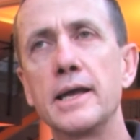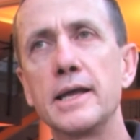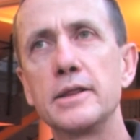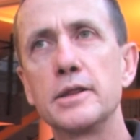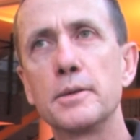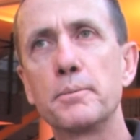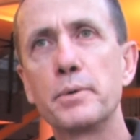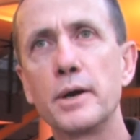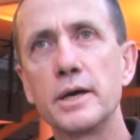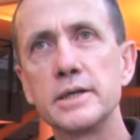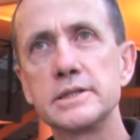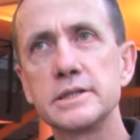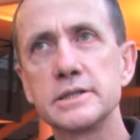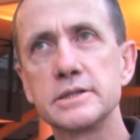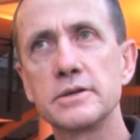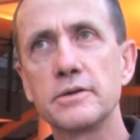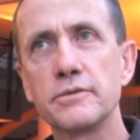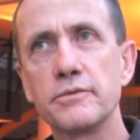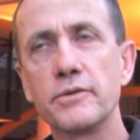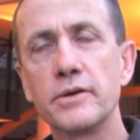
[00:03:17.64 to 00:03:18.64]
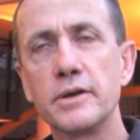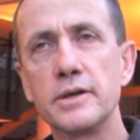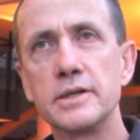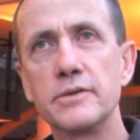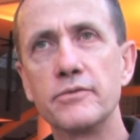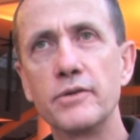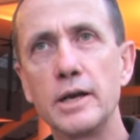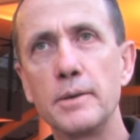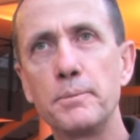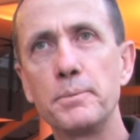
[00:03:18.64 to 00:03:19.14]
in the process of
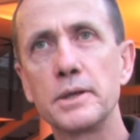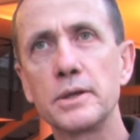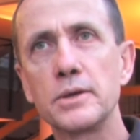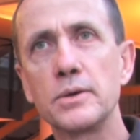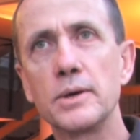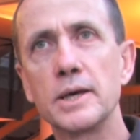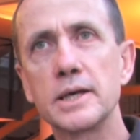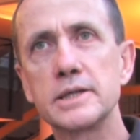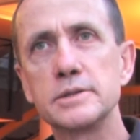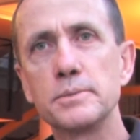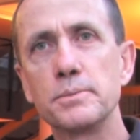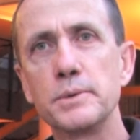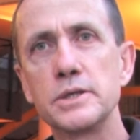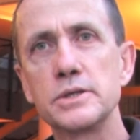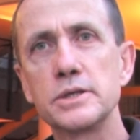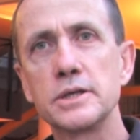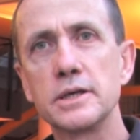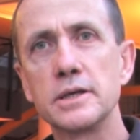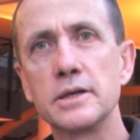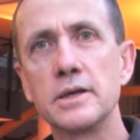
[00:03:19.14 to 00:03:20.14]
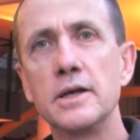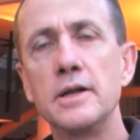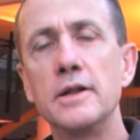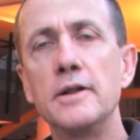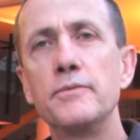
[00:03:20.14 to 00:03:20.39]
developing your exhibition,